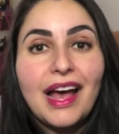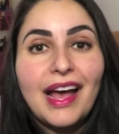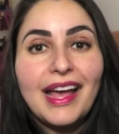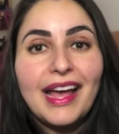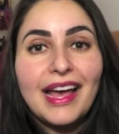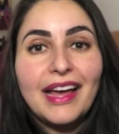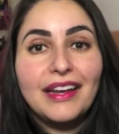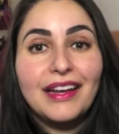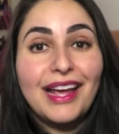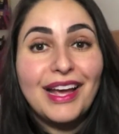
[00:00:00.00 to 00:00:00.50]
I
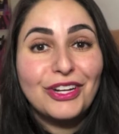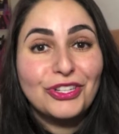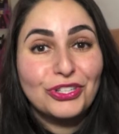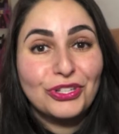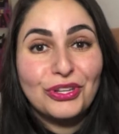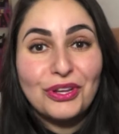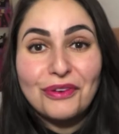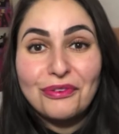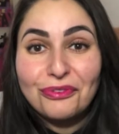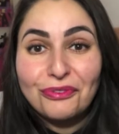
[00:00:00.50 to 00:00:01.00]
had
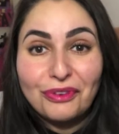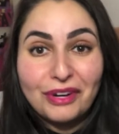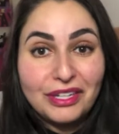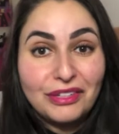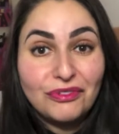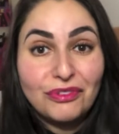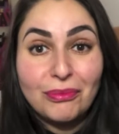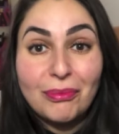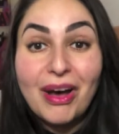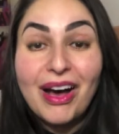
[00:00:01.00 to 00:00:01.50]
actually a
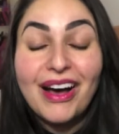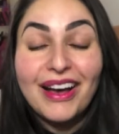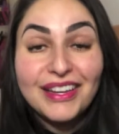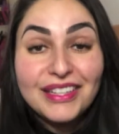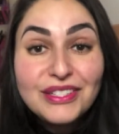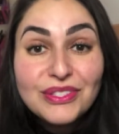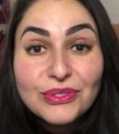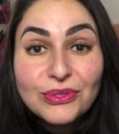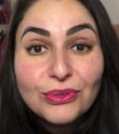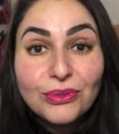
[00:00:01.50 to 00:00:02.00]
friend from
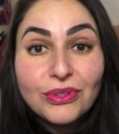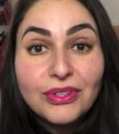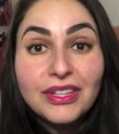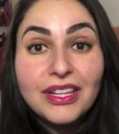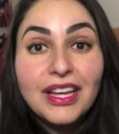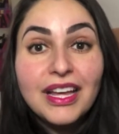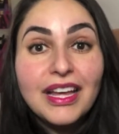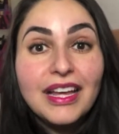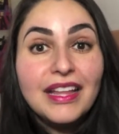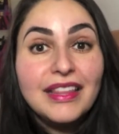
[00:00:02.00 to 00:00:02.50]
high school
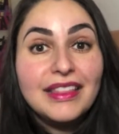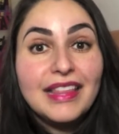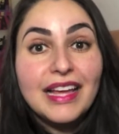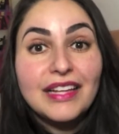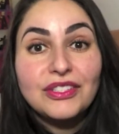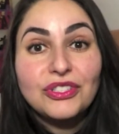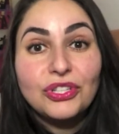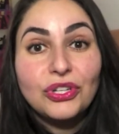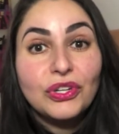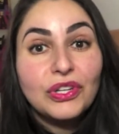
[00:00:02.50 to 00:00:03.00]

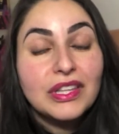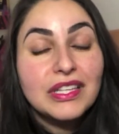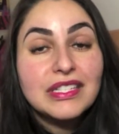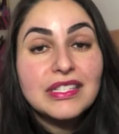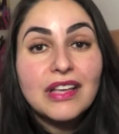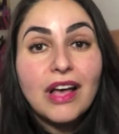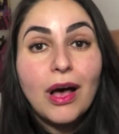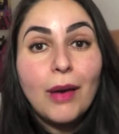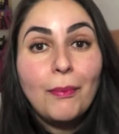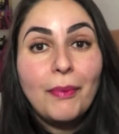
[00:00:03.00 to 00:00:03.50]
that took this
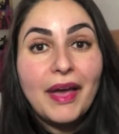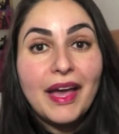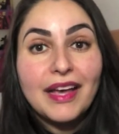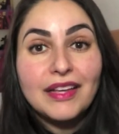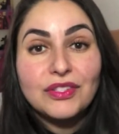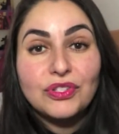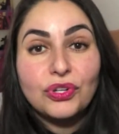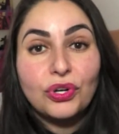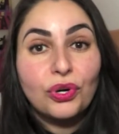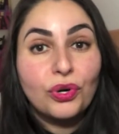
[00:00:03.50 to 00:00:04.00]
up
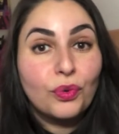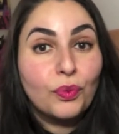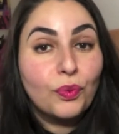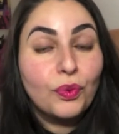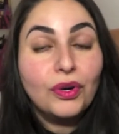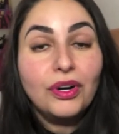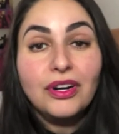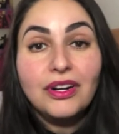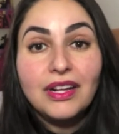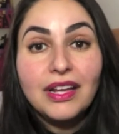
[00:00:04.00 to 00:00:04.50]
as her
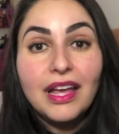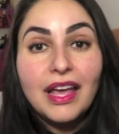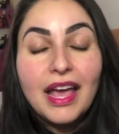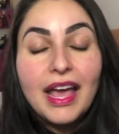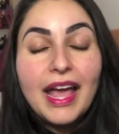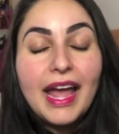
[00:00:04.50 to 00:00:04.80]
work,